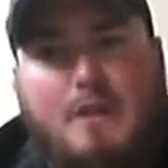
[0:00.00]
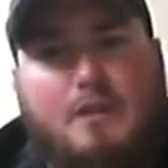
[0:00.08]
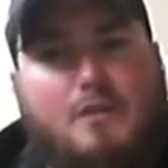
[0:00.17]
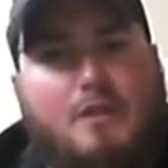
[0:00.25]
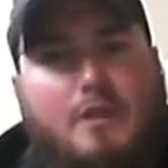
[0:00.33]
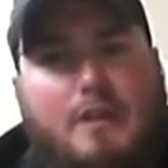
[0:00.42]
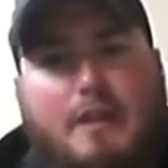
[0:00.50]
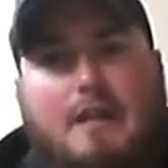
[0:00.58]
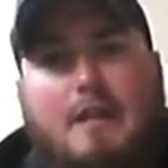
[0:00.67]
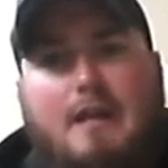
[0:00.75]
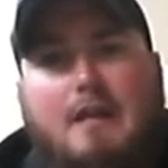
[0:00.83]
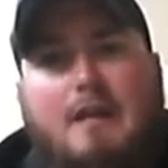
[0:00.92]
so that
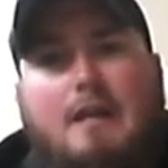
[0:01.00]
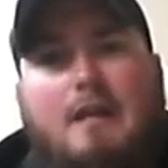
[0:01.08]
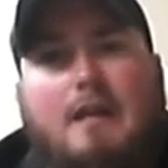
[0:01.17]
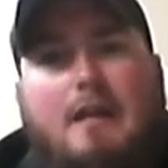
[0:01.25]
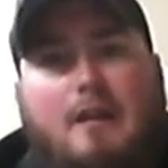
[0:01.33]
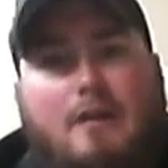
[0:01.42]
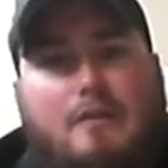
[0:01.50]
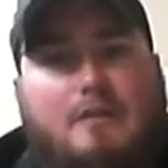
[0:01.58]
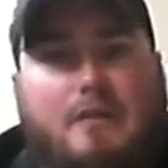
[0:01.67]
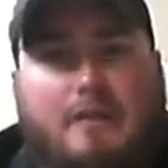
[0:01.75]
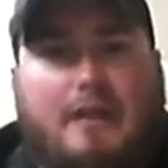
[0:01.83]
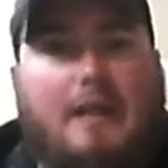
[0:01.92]

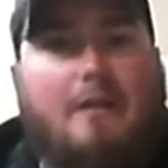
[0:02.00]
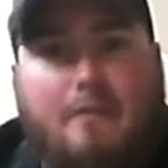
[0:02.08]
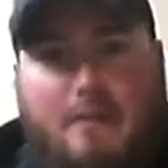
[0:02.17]
they